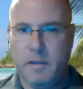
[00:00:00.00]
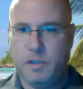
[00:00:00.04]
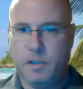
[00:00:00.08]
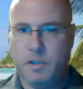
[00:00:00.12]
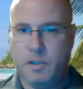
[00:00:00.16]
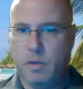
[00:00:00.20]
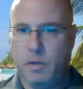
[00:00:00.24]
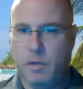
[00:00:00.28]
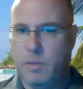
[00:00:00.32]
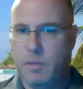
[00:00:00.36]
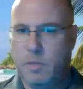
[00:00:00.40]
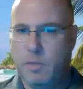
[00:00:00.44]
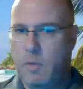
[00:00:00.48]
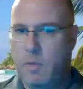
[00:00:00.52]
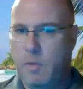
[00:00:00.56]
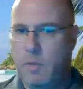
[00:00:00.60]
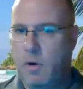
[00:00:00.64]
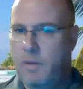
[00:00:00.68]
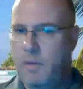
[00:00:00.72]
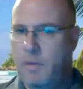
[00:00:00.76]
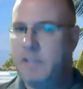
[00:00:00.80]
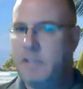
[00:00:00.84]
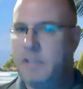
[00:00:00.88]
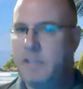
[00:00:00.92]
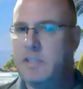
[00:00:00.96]
that showed them
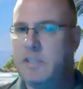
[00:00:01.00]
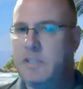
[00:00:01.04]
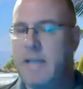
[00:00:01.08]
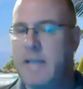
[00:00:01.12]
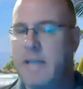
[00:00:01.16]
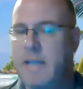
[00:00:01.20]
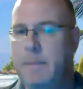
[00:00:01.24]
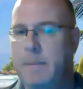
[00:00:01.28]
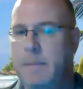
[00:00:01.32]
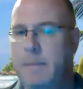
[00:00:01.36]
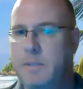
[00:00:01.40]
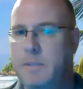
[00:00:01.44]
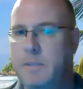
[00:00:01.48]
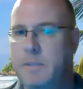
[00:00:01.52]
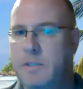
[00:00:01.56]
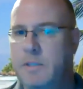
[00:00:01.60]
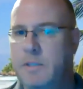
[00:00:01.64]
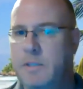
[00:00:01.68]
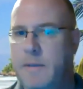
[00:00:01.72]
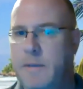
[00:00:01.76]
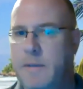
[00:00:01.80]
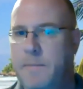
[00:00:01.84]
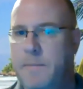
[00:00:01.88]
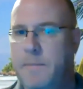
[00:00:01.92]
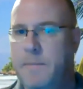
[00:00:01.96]
all the
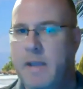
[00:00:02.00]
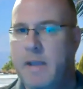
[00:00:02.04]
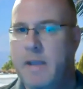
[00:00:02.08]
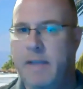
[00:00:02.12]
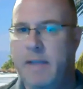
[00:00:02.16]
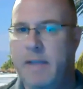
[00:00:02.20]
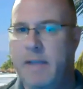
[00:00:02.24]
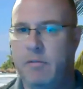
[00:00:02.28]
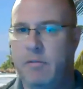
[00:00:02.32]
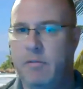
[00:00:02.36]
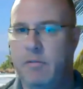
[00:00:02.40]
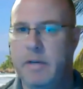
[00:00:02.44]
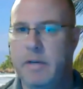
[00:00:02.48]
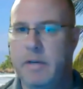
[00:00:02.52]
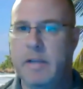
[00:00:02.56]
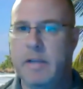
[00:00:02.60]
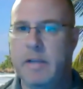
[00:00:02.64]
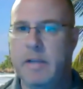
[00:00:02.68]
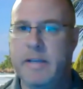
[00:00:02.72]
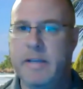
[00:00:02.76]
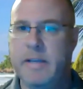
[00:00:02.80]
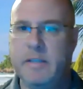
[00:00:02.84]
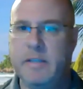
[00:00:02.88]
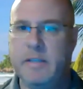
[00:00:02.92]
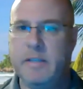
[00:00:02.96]
steps and
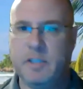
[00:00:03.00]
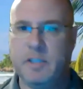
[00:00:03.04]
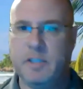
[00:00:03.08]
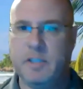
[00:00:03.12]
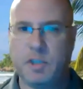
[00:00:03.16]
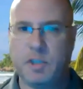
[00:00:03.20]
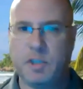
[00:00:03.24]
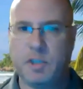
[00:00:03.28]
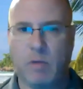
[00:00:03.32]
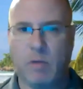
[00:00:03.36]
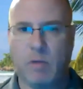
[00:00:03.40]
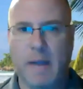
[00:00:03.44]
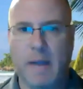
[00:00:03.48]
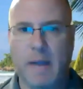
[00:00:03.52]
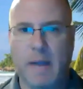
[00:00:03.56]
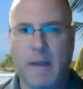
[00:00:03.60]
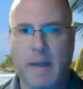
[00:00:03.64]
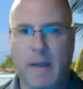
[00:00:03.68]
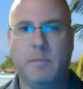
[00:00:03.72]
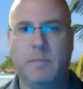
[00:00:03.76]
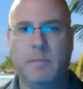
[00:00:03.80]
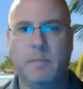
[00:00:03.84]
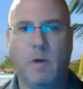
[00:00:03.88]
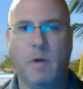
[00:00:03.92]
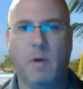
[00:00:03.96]
really describe
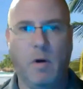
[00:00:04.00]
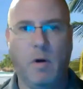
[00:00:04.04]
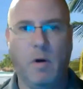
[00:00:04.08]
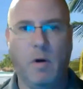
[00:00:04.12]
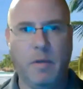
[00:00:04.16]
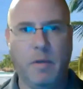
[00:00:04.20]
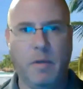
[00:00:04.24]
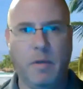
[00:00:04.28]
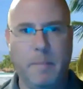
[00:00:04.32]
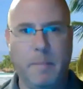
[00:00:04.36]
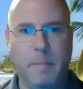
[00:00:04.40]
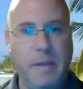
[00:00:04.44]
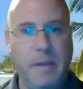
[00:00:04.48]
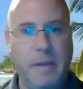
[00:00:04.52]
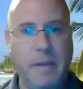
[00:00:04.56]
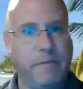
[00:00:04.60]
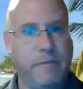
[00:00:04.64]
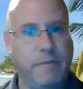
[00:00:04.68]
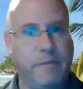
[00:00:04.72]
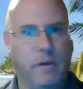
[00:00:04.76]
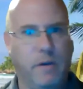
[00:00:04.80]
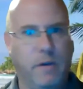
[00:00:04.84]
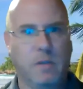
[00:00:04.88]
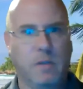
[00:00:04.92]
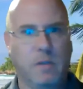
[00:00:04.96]
to them all the
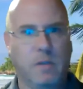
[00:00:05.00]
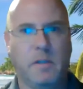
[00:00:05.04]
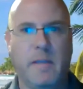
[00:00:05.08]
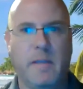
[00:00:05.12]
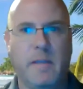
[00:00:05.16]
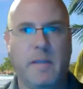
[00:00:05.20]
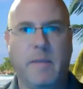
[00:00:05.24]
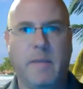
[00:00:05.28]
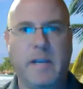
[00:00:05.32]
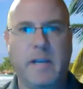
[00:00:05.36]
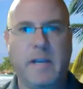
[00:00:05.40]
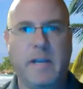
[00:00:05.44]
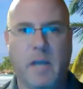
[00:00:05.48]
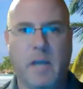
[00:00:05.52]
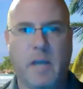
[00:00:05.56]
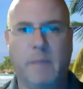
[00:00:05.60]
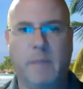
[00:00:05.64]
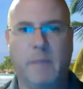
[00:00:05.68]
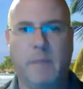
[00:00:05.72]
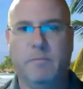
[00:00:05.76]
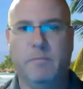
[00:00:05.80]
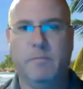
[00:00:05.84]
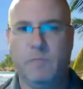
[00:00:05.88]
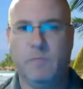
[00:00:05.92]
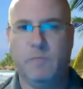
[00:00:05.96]
pitfalls that they might
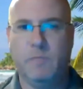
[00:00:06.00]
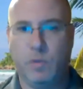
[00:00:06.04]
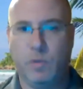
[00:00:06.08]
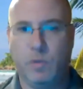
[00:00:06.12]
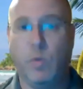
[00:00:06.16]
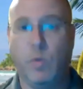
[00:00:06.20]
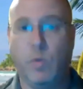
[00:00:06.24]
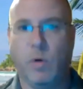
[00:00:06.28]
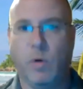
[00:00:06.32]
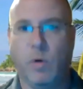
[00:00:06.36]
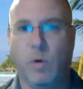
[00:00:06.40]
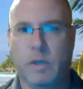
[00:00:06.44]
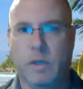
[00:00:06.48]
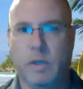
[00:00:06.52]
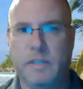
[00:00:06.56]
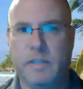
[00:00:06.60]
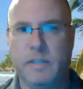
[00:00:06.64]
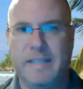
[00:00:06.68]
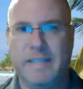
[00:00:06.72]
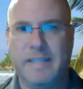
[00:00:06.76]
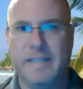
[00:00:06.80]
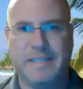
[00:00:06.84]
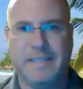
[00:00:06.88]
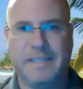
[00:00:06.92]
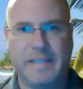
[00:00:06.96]
come towards
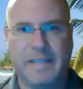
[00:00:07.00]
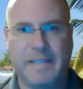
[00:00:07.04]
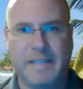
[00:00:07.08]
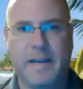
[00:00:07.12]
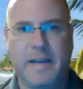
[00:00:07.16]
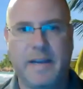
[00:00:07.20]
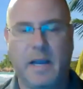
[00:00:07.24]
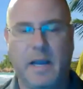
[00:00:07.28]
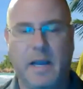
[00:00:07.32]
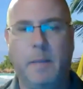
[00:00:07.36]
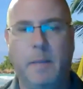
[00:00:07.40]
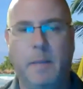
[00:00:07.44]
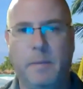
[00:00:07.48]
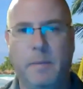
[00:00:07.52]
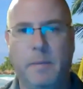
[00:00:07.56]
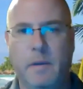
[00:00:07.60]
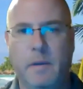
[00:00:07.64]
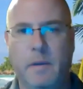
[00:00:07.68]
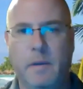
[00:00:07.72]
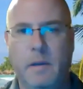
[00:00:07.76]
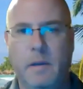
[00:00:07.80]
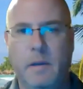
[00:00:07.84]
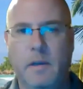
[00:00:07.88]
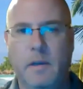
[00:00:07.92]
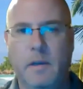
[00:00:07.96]
in setting up
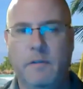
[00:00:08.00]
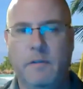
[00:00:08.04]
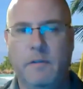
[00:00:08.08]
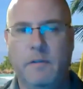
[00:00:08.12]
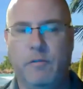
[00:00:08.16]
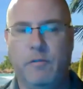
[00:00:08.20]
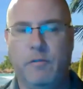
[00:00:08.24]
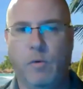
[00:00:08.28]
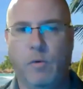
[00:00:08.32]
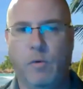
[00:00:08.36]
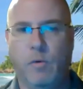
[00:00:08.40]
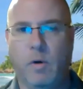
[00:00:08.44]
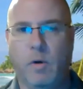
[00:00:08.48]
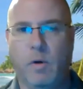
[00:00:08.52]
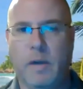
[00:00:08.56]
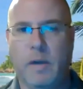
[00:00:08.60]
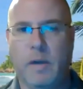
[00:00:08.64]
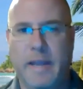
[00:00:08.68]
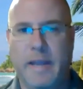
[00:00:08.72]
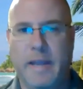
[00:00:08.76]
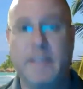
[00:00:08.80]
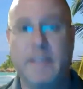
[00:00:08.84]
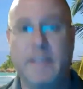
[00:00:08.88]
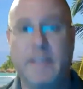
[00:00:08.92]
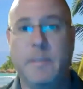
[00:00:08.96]
for an
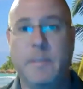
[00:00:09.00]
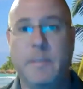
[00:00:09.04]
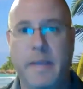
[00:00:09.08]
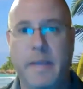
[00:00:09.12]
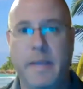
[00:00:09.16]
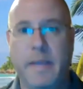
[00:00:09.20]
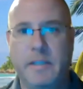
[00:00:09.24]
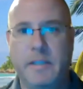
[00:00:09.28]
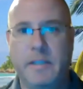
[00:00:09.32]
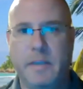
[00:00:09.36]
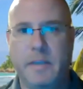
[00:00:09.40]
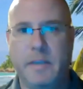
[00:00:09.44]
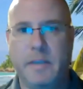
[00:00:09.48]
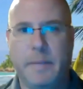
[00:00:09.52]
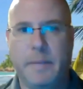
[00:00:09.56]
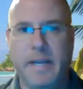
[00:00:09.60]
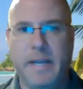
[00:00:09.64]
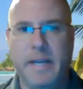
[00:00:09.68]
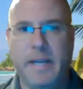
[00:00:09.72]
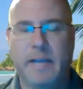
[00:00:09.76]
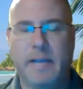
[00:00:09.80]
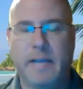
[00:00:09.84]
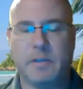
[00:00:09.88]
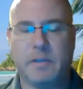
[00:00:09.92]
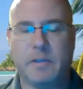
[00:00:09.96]
intubation, a
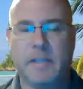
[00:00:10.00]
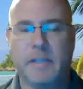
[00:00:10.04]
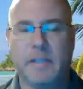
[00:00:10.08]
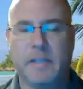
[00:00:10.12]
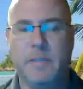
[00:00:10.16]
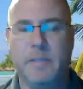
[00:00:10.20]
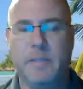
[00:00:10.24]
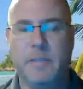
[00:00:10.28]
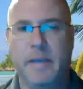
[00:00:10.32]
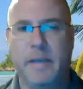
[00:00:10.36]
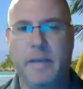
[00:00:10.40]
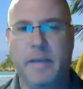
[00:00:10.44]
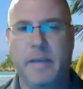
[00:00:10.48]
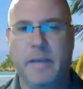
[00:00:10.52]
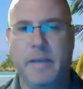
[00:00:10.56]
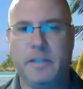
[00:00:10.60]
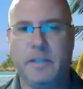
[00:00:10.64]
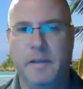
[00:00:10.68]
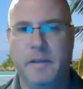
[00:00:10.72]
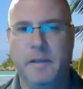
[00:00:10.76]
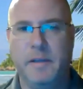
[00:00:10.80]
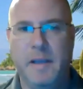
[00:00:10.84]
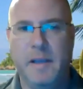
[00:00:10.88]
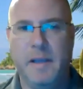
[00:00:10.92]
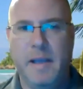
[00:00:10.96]
pediatric
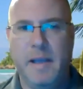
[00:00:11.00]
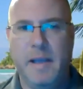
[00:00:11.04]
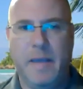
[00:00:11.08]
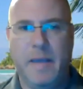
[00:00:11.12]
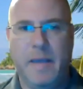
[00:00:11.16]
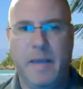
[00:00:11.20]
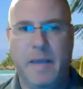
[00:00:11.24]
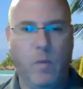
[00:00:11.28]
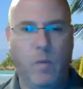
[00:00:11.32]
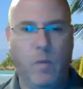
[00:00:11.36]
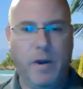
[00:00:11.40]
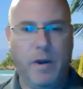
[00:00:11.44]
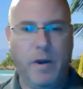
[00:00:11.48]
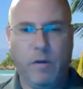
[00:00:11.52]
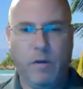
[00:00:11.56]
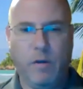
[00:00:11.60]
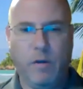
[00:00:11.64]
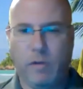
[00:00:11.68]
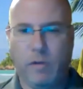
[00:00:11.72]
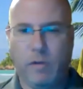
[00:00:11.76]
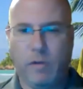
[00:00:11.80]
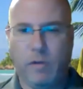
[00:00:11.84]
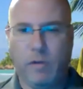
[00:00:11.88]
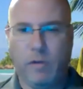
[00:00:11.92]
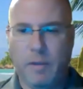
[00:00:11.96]
intubation, and went
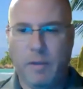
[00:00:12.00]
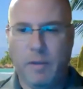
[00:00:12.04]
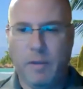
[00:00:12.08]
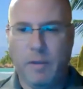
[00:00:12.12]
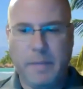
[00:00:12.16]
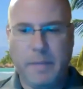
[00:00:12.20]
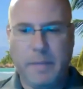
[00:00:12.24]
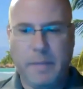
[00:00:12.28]
over all the